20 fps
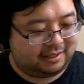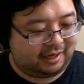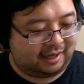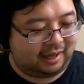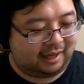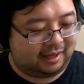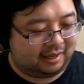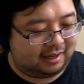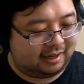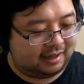
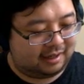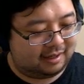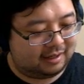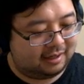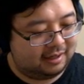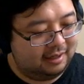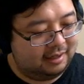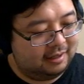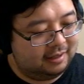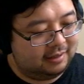and
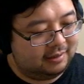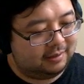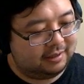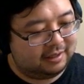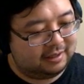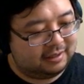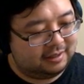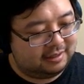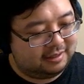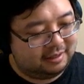you
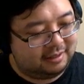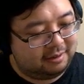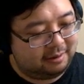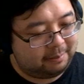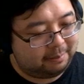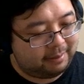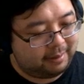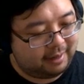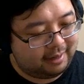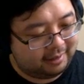can see your
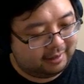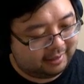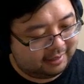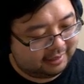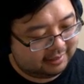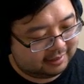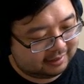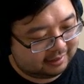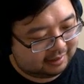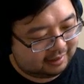
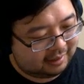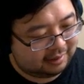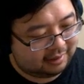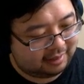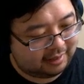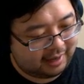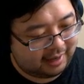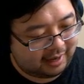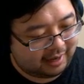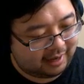progress on
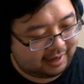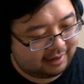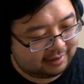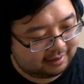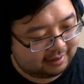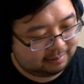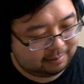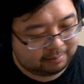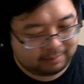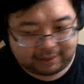
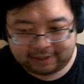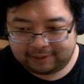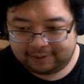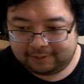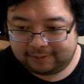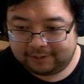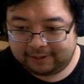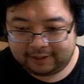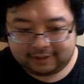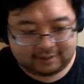that by
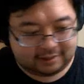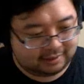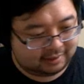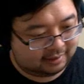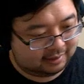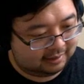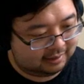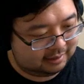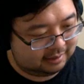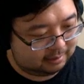going to
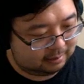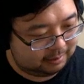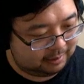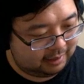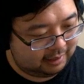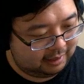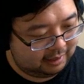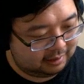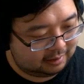this page,